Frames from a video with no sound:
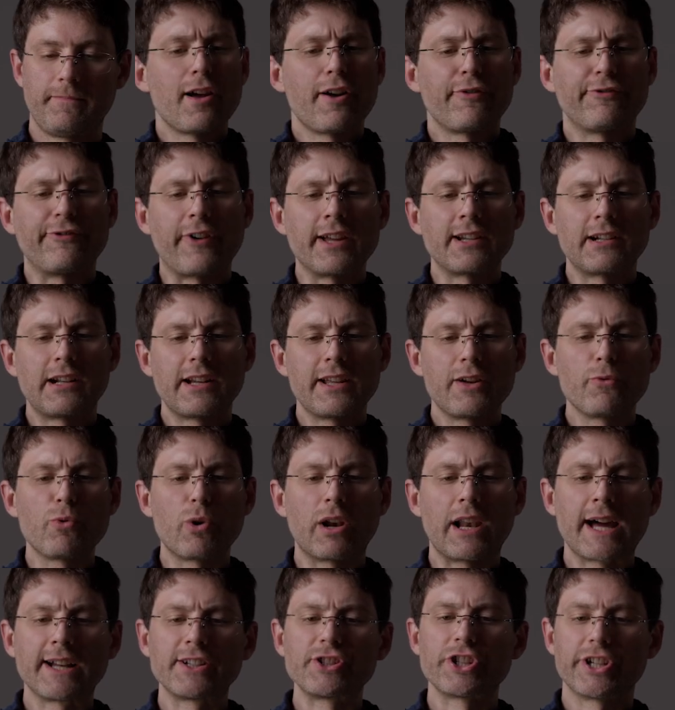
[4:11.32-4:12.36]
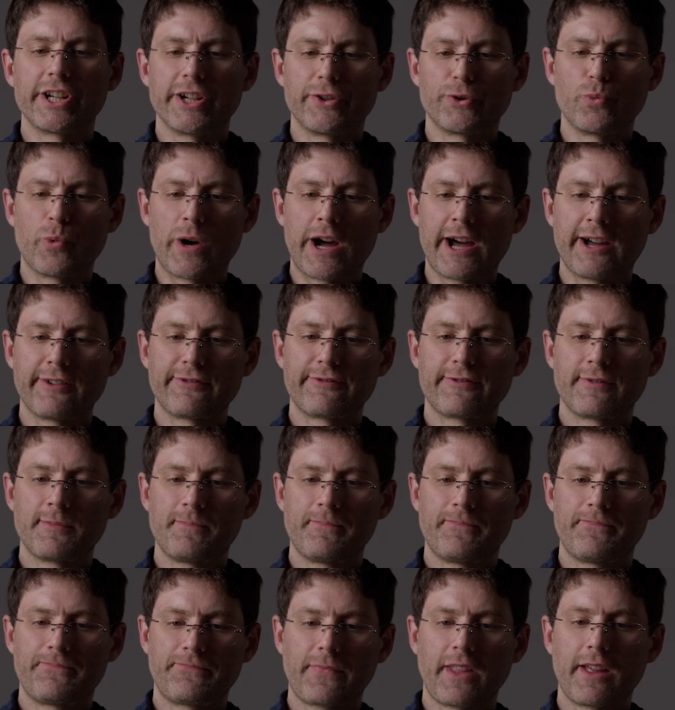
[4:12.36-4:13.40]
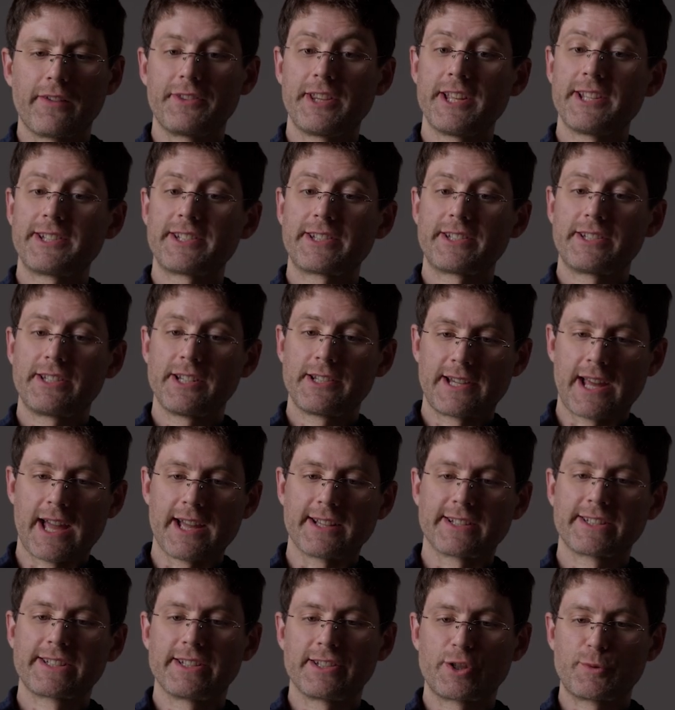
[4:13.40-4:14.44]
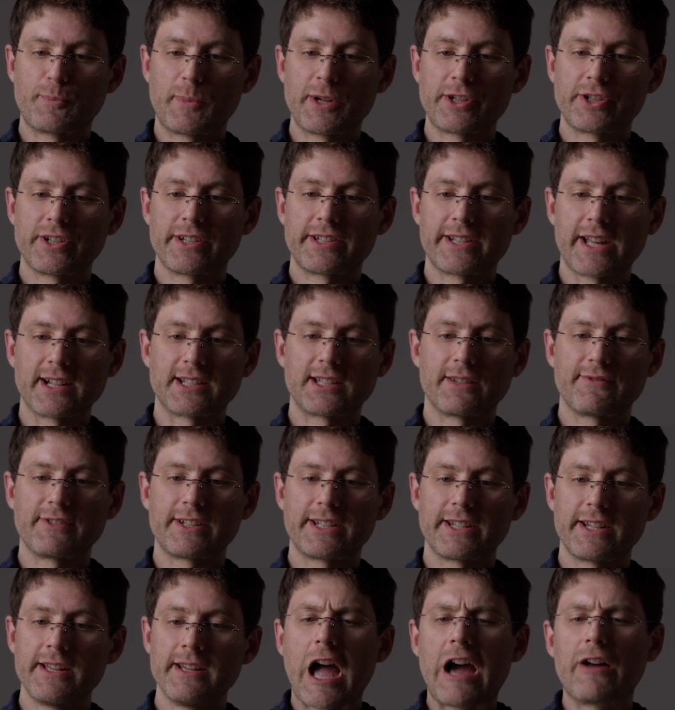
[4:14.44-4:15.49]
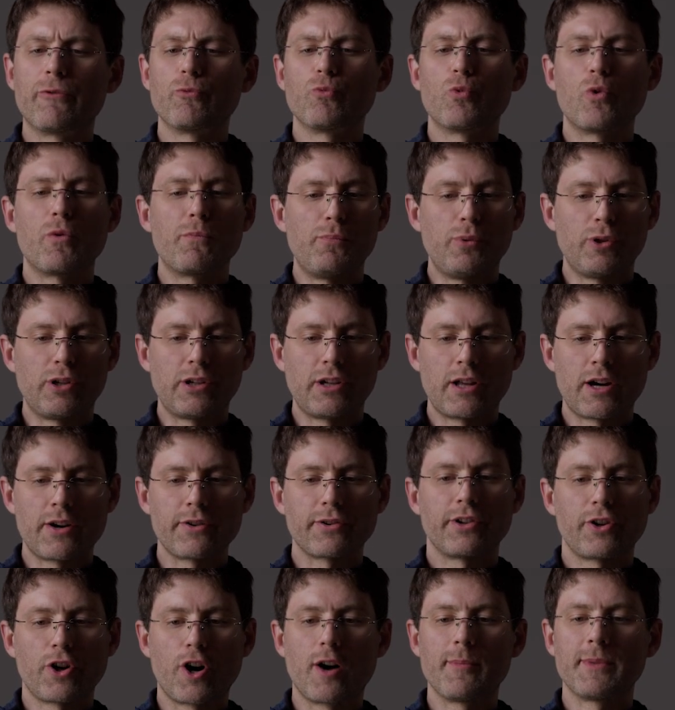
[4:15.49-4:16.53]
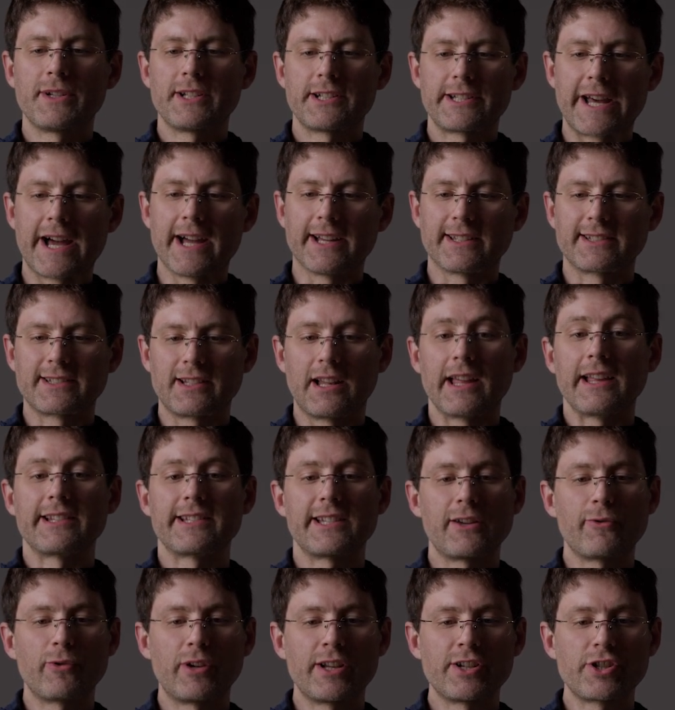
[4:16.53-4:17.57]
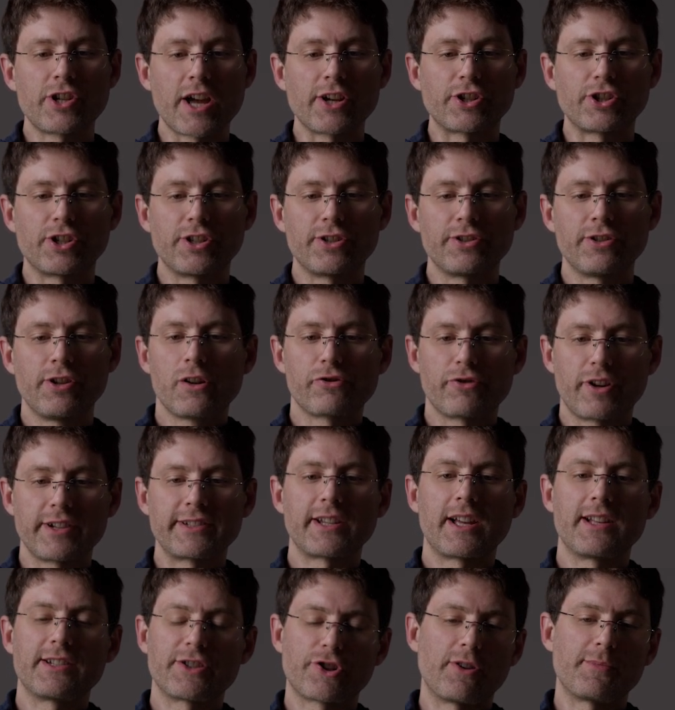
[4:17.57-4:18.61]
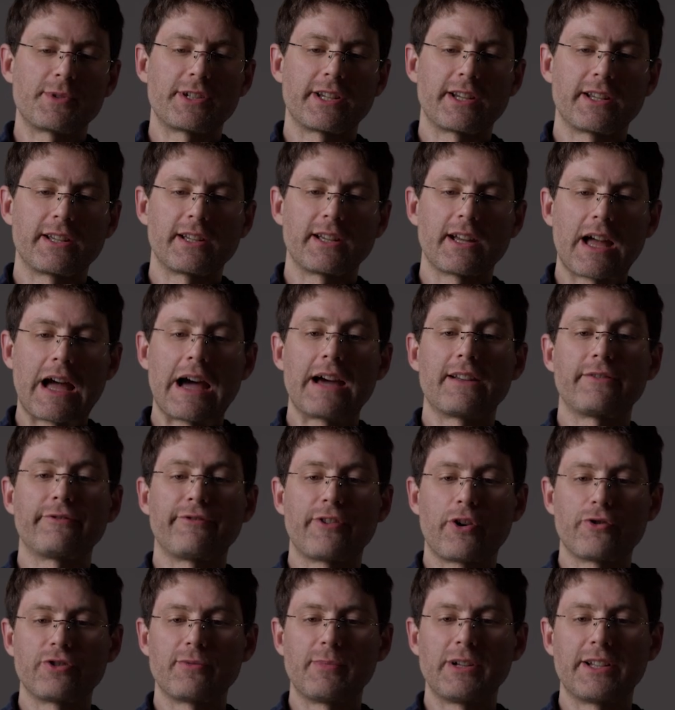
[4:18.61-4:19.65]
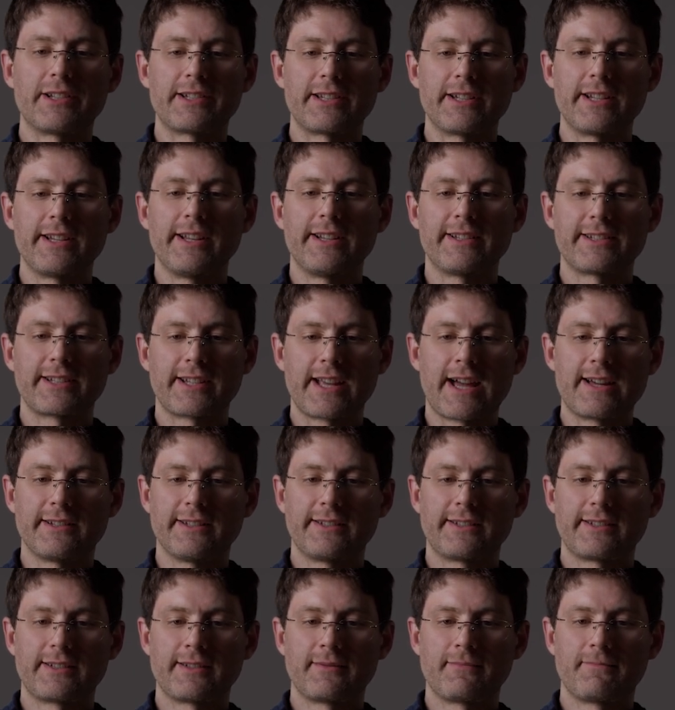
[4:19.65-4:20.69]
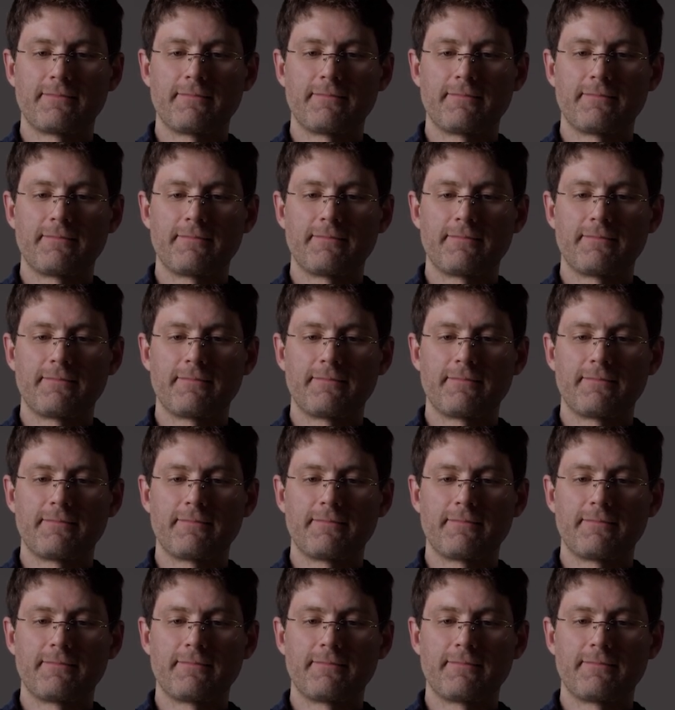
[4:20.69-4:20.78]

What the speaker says: Finally, we'll add Shield WAF. This detects suspicious activity and will block common attacks like SQL injection, cross-site scripting, and vulnerability scanners.